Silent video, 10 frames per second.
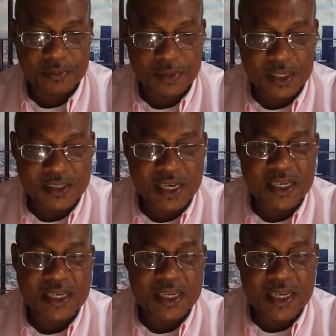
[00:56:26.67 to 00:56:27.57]
It is a
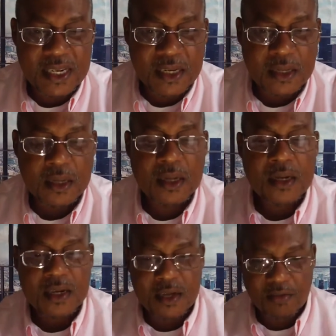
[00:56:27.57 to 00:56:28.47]
legal
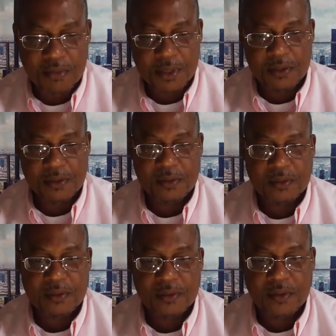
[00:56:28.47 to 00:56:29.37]
government.
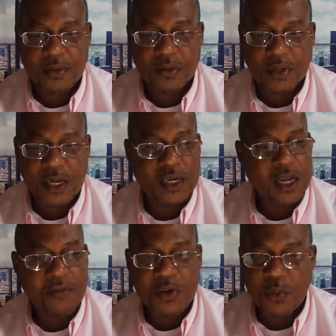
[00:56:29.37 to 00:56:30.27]
Okay, in
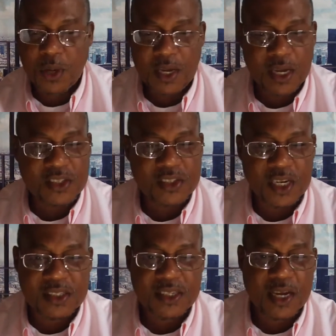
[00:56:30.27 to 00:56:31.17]
every way, it's
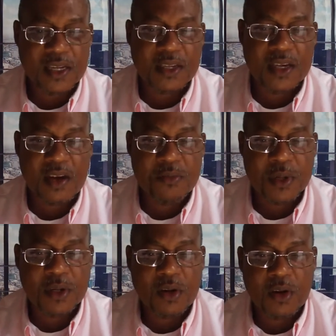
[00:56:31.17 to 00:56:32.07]
just like the
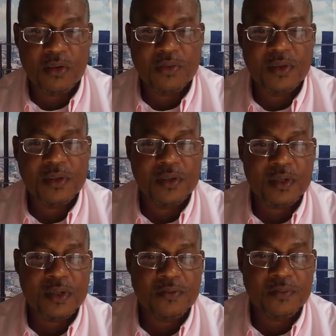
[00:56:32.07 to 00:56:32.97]
government of
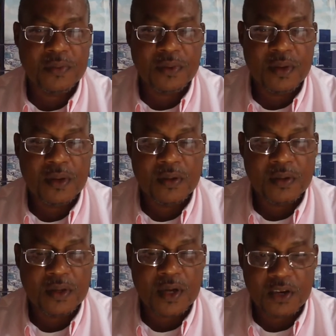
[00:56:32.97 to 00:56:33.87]

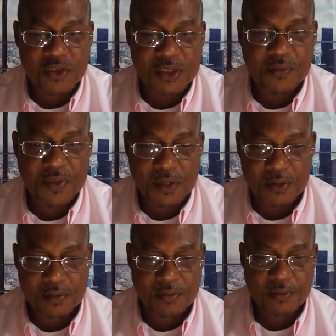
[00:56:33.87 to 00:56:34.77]
countries of the
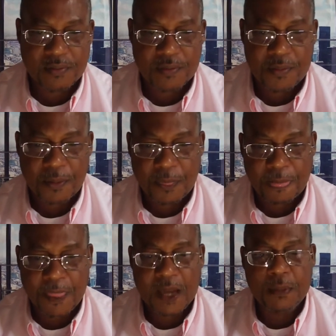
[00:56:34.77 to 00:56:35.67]
earth
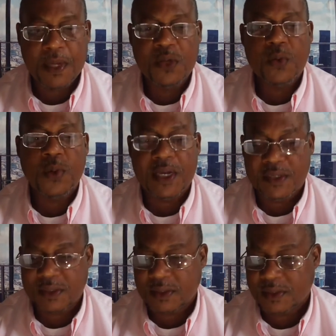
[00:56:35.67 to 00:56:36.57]
in many
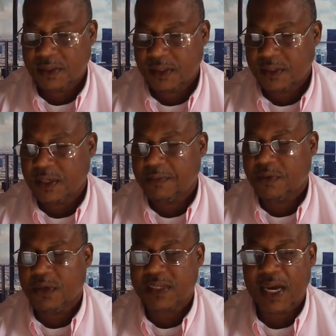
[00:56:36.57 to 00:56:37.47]
ways, except
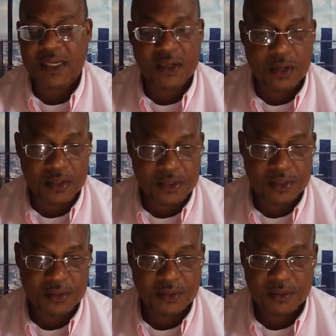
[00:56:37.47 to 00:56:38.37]
for its ideology
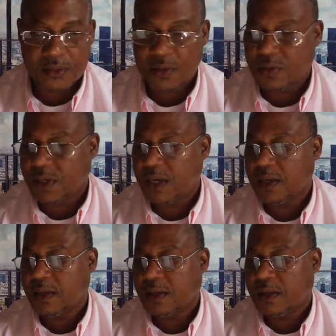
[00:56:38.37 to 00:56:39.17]
okay?